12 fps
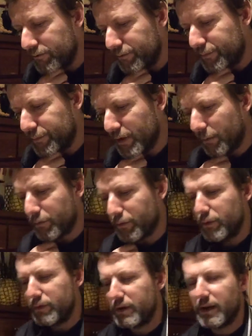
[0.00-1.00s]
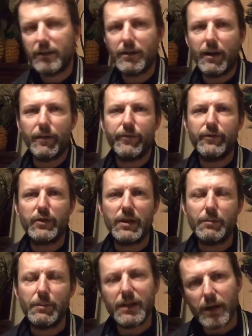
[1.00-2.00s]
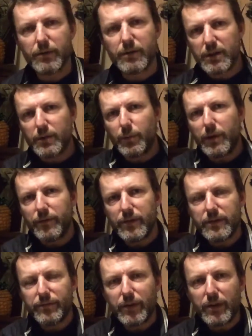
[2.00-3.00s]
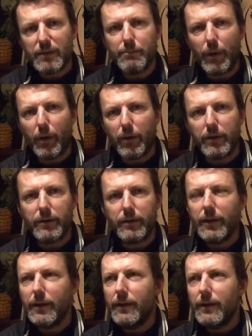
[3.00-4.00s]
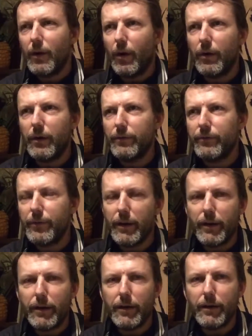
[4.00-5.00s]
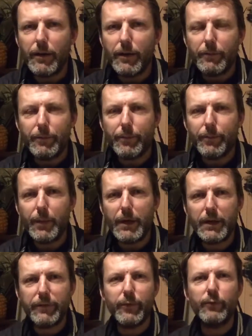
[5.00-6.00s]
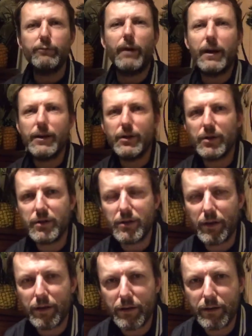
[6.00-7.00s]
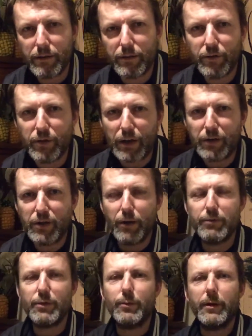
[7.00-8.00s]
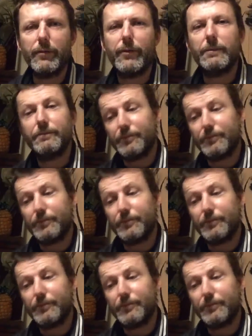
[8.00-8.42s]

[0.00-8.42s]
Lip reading: Tom Cruise kicked off. You've seen him when he goes into one of his fucking blind kind of meaningful rages on chat shows or whatever.